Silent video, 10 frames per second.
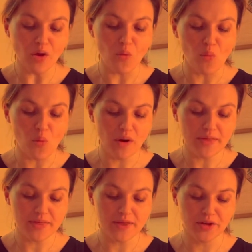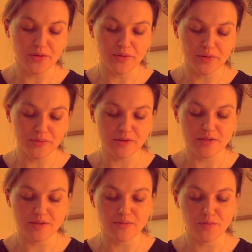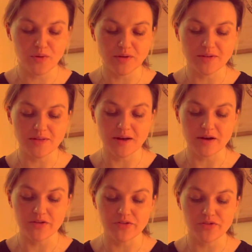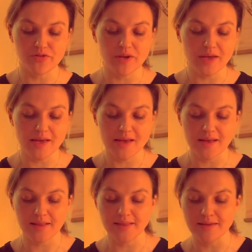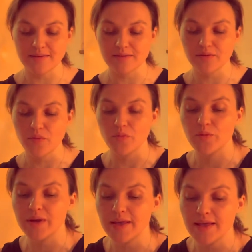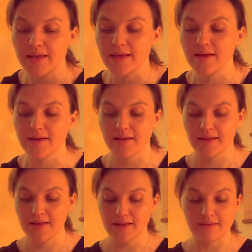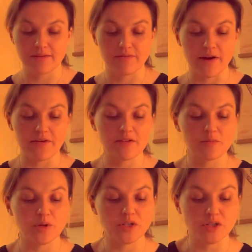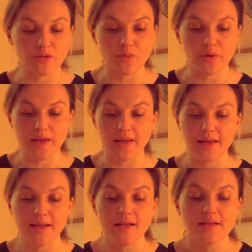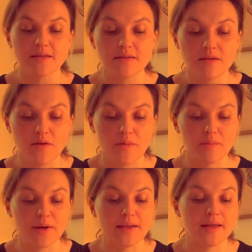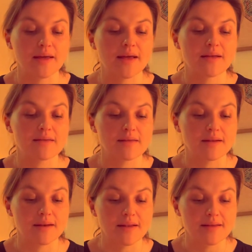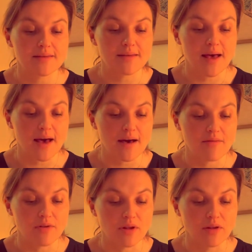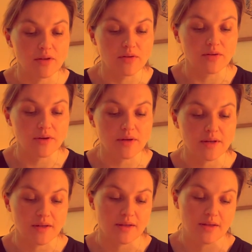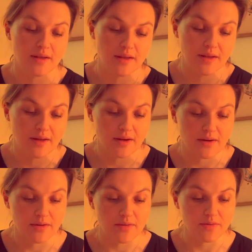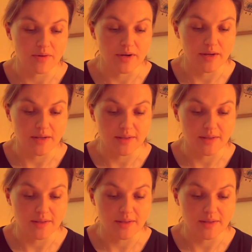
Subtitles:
what the universe wants us to hear this week. It's a very special week. So, my dear Cancer, let's have a look. Right.